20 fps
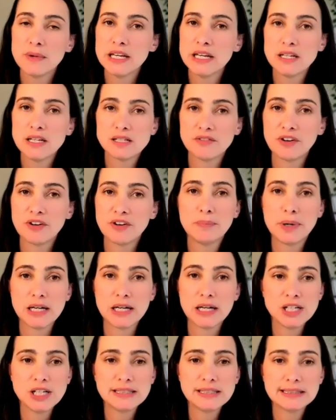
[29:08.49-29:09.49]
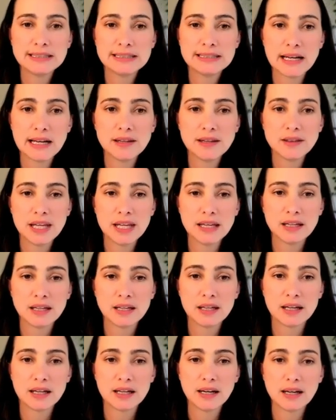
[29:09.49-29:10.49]
many different budgets and i
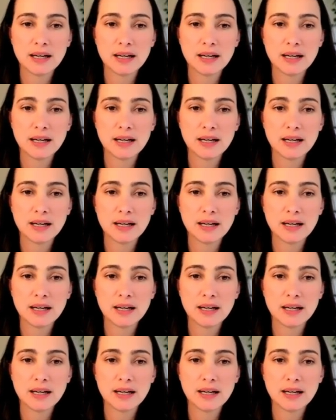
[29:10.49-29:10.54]
think